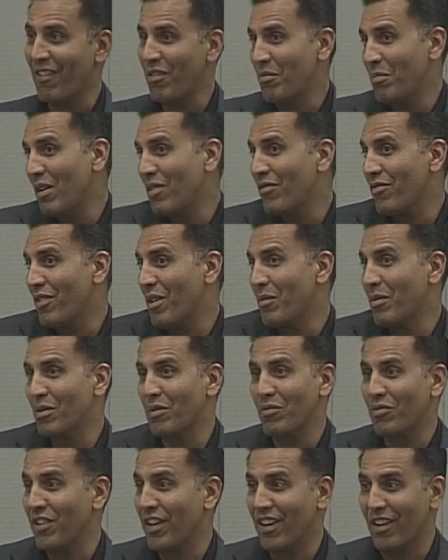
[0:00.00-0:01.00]
and I haven't been
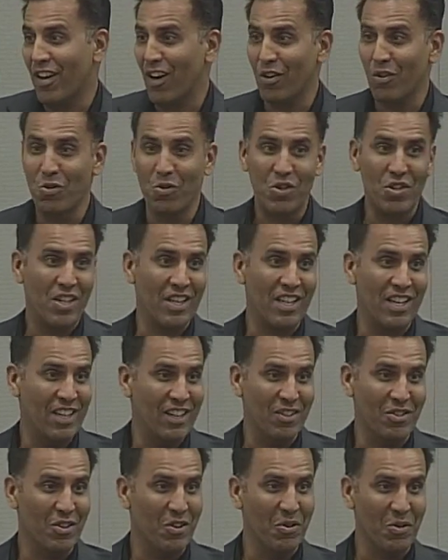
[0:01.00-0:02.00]
able to figure out who
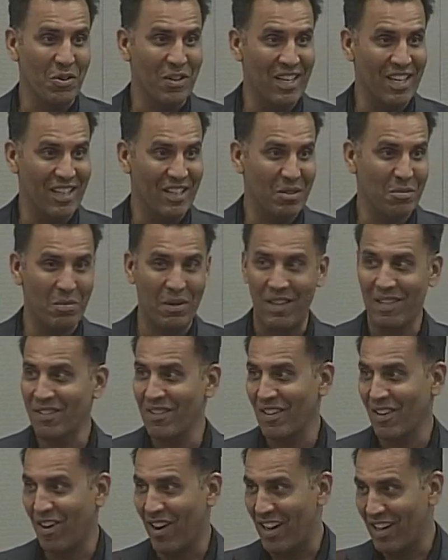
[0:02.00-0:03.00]
she is or who he is,
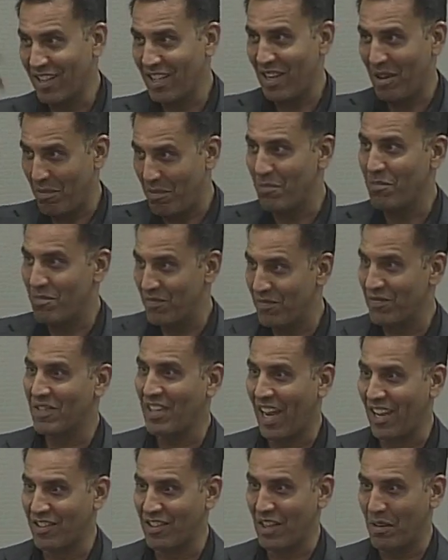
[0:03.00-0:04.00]
but I'll keep
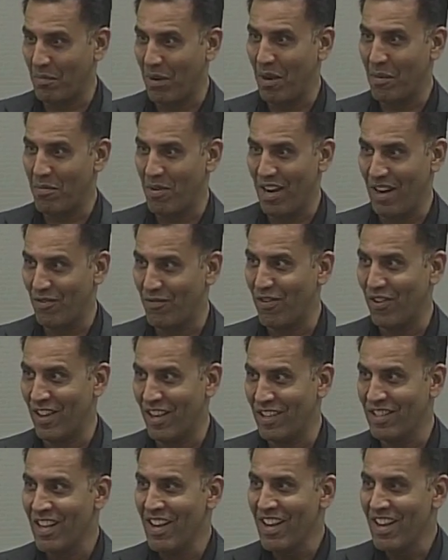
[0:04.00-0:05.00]
taxing my
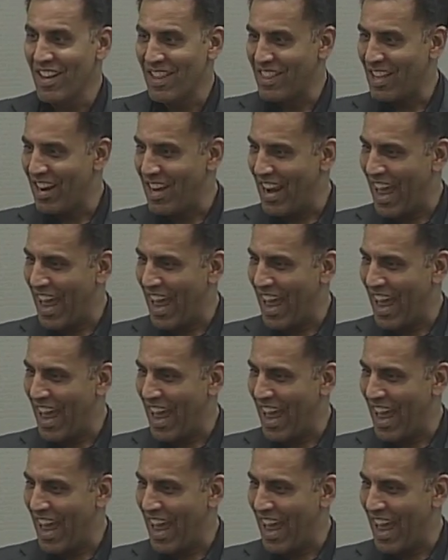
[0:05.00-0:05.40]
brain for this.